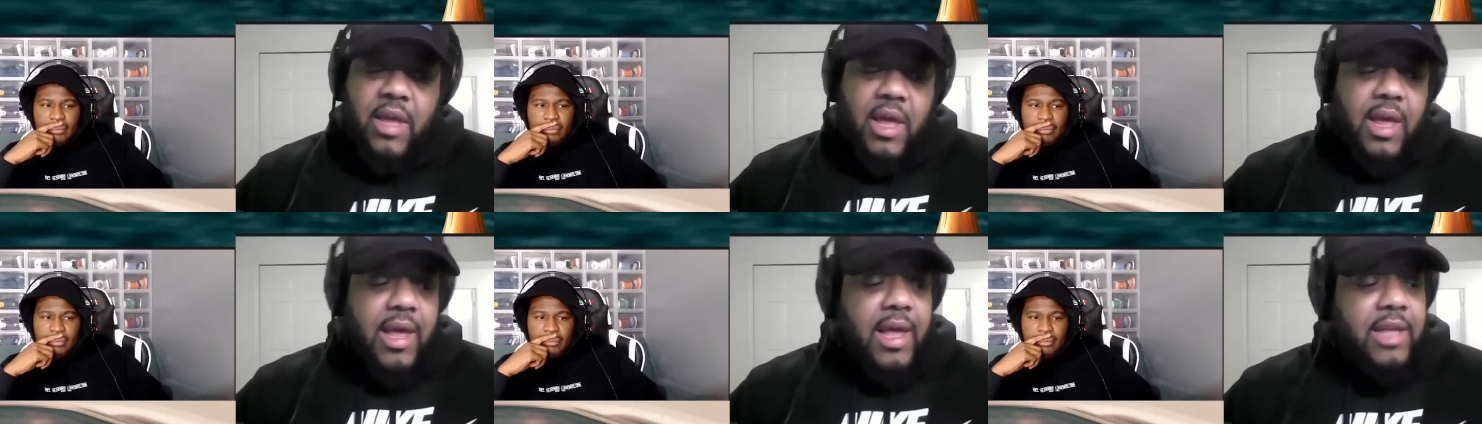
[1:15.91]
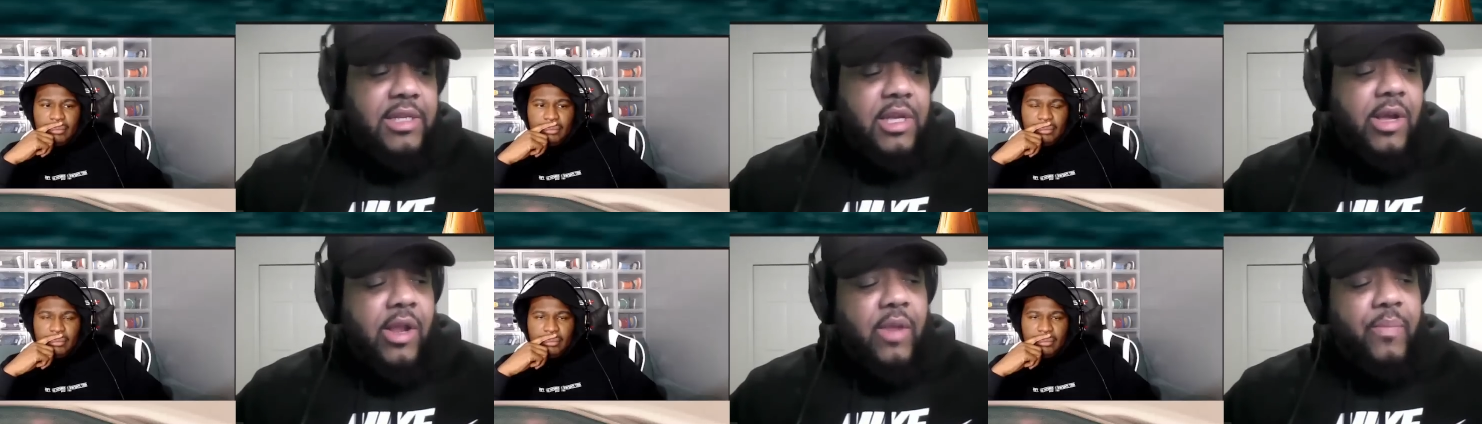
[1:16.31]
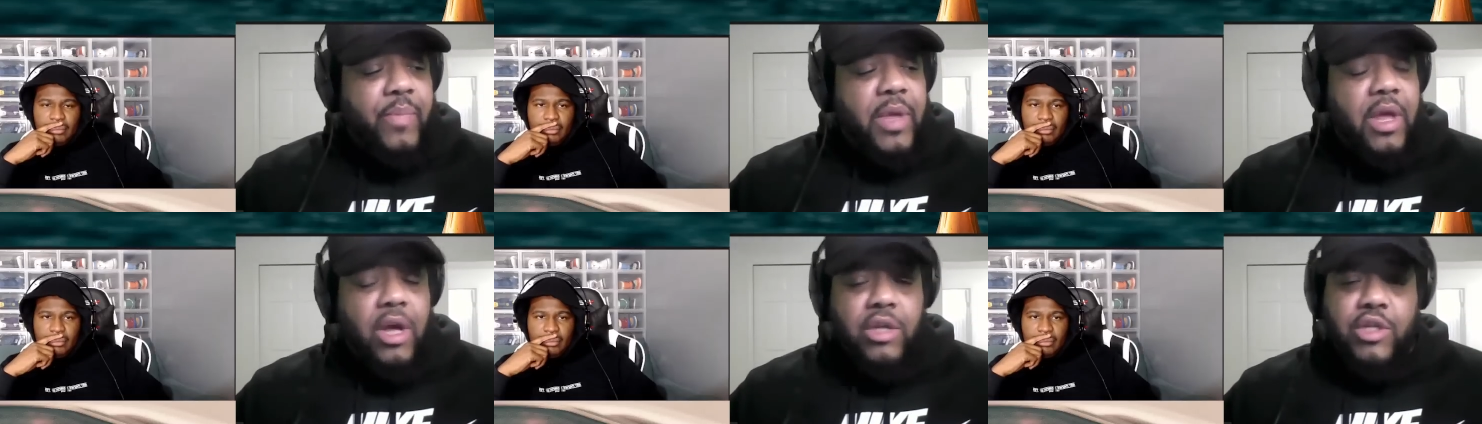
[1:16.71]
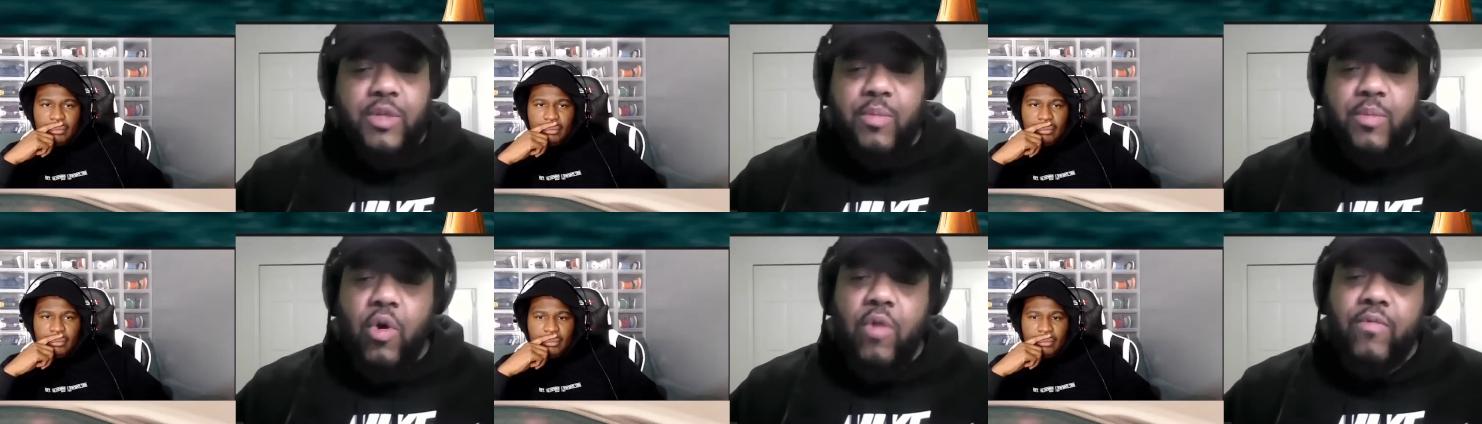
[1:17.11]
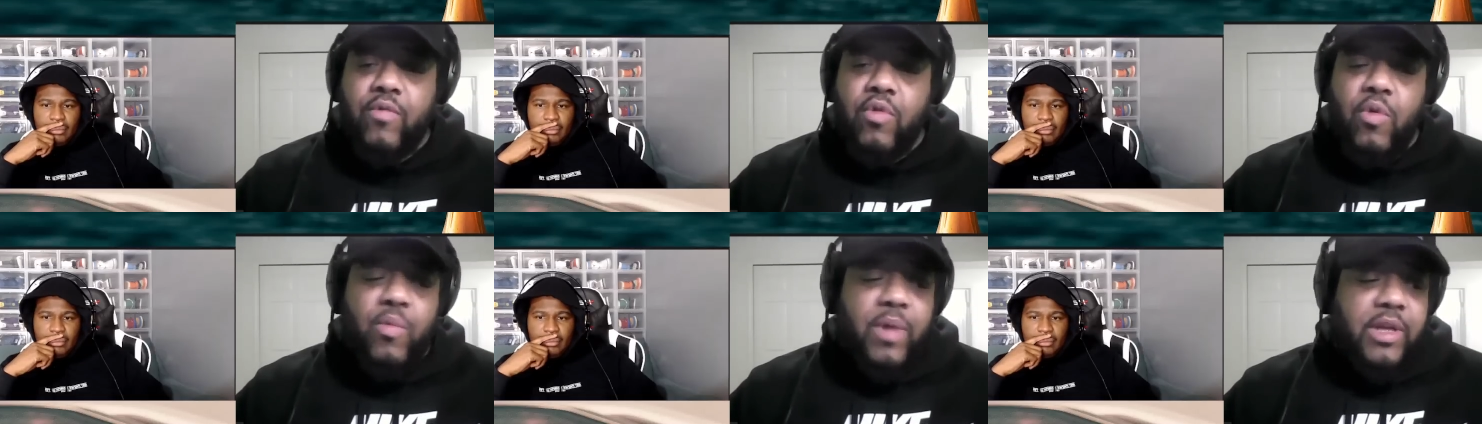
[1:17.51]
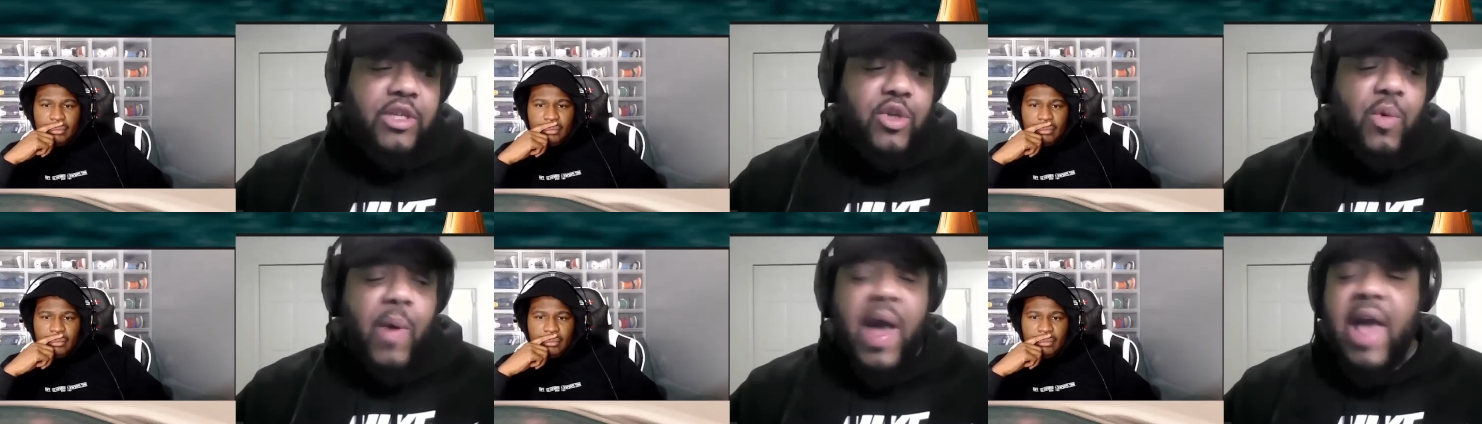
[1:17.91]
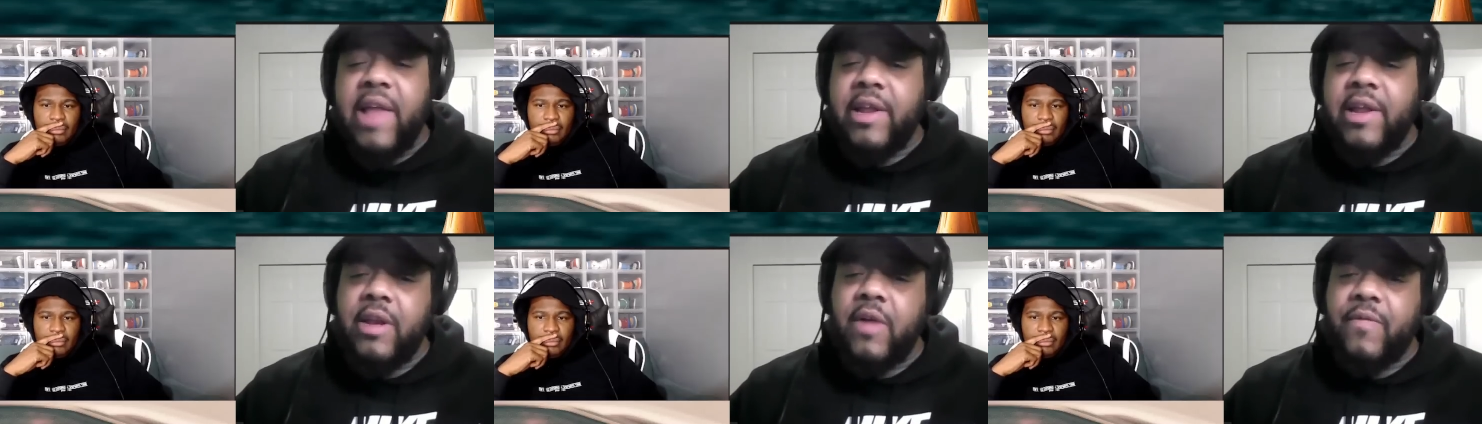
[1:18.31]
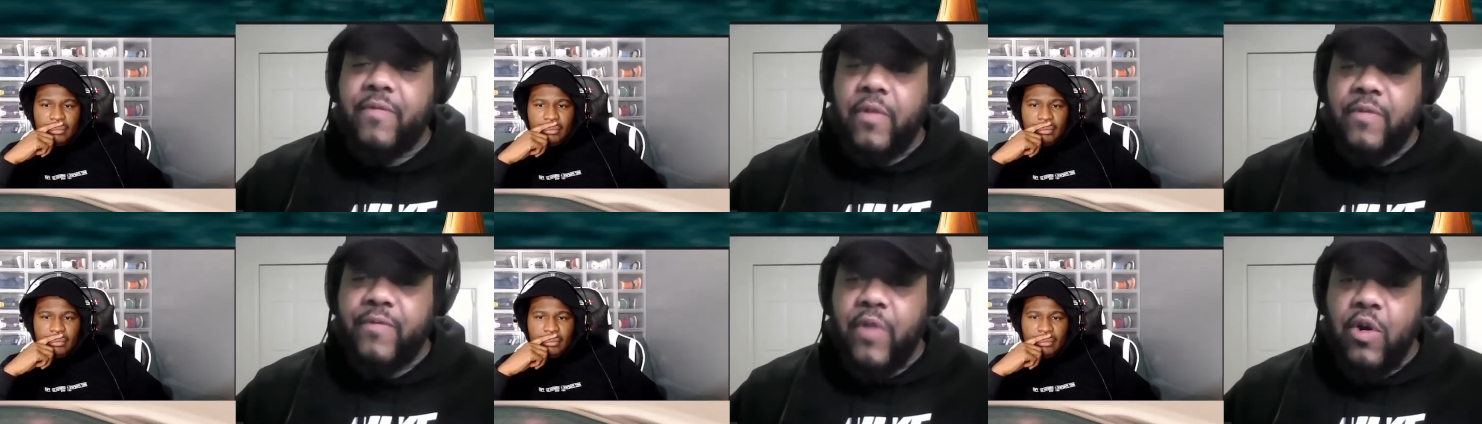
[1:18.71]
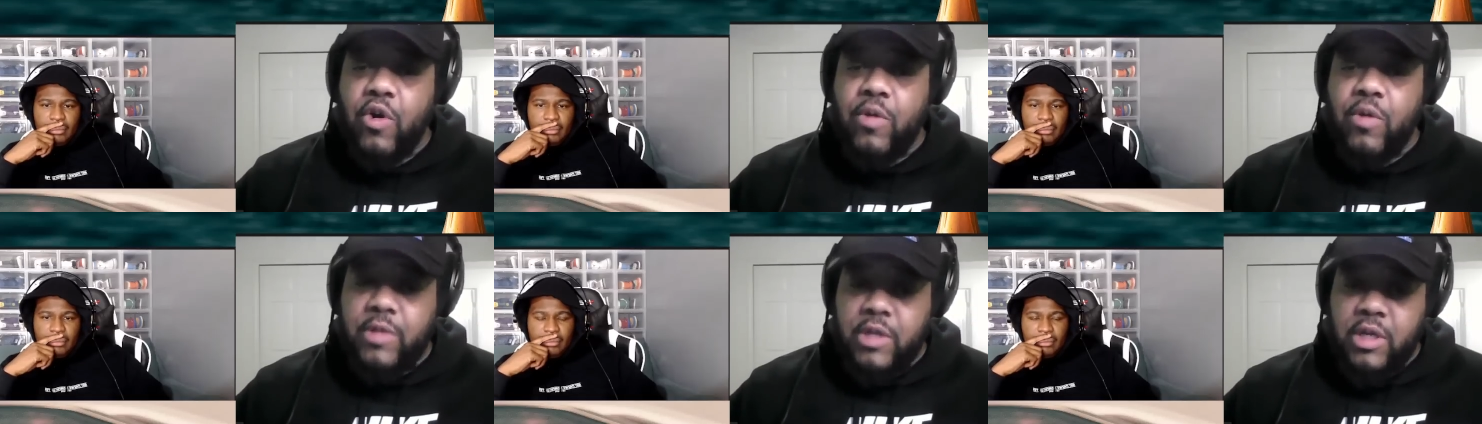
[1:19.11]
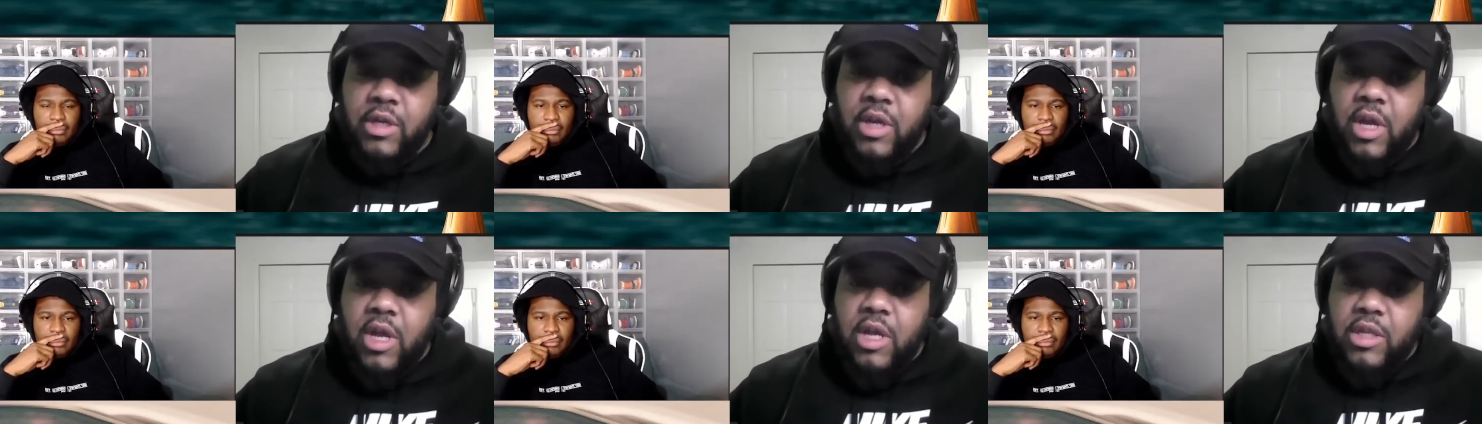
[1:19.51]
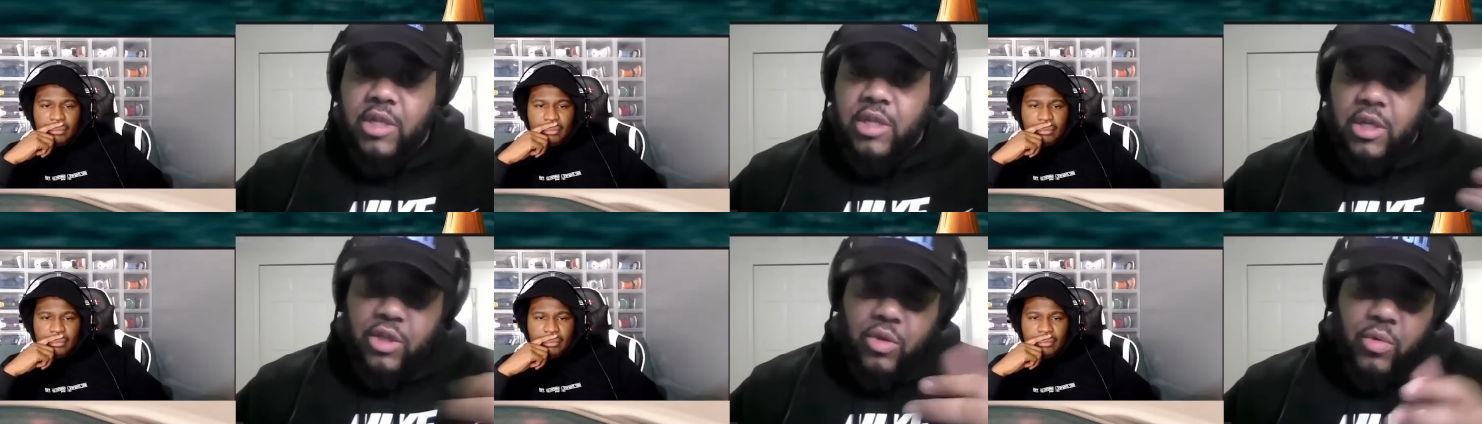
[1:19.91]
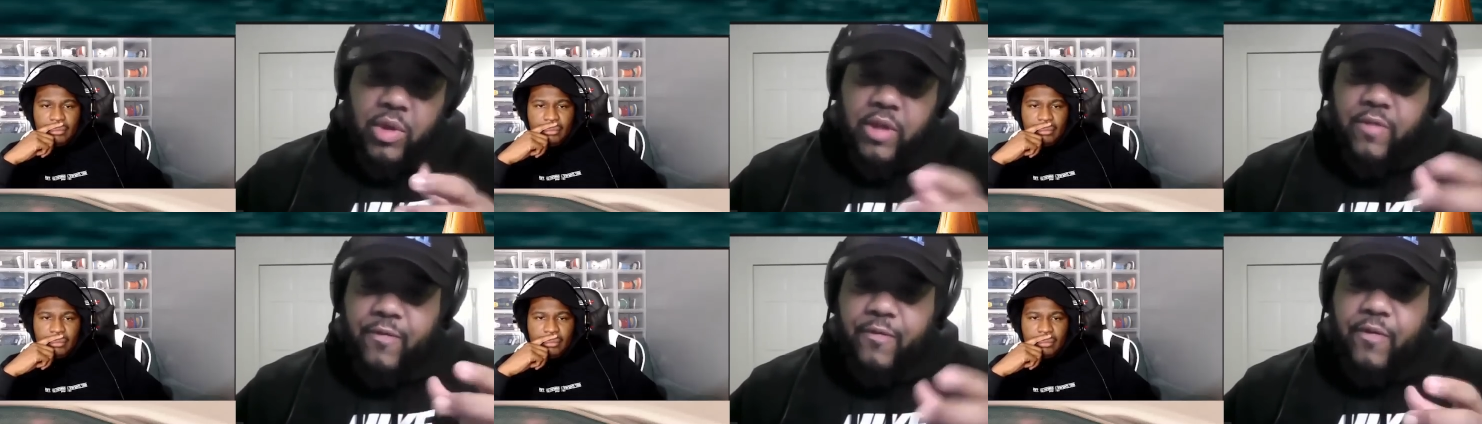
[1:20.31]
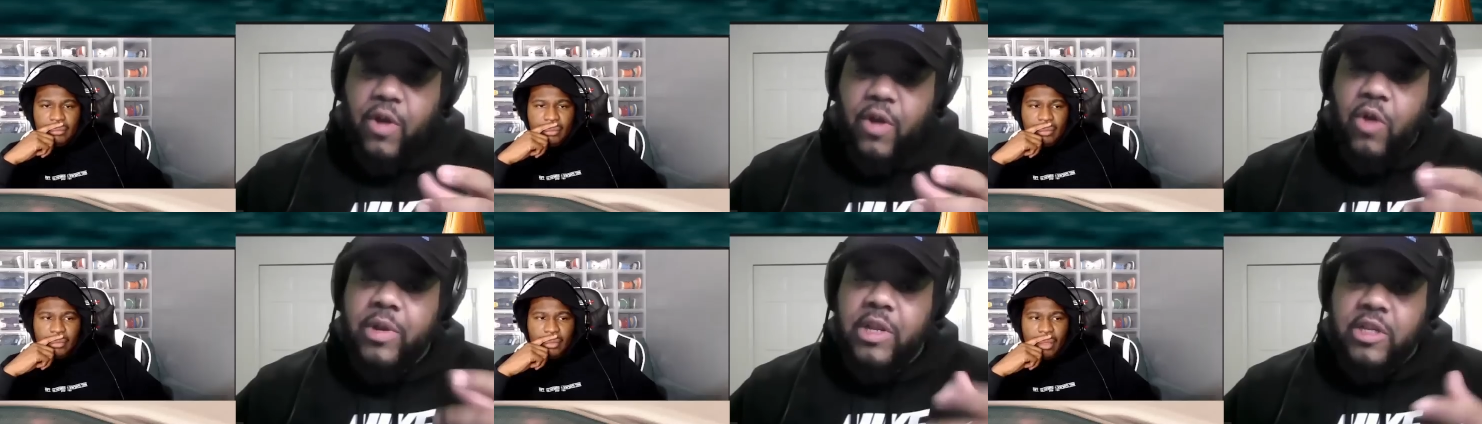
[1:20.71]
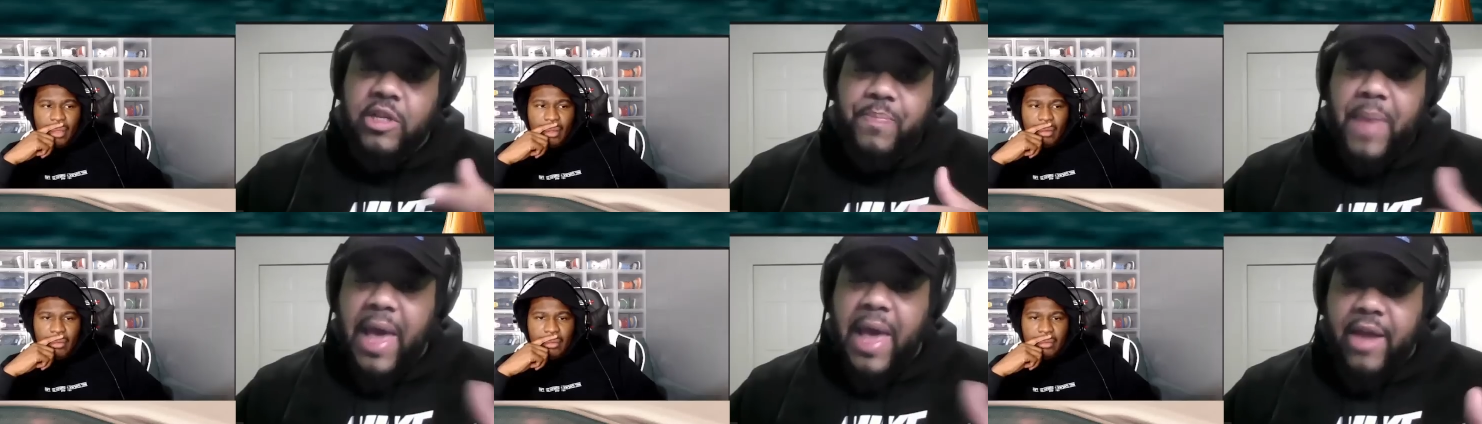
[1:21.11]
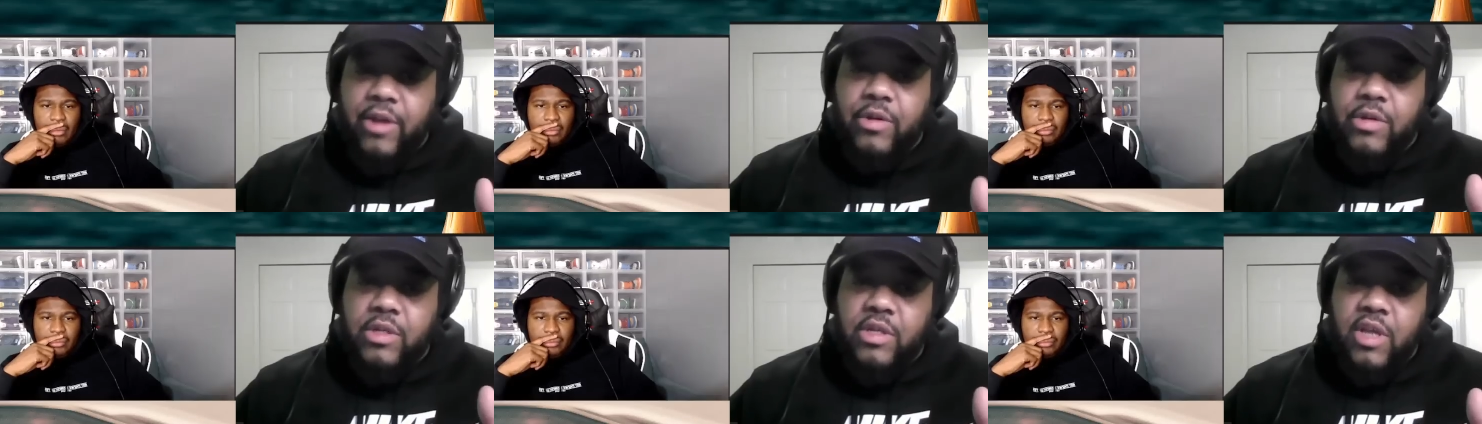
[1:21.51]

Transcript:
Speaker 1: is it going to be a small room where it's quiet enough for Verb to do his flow and his patterns?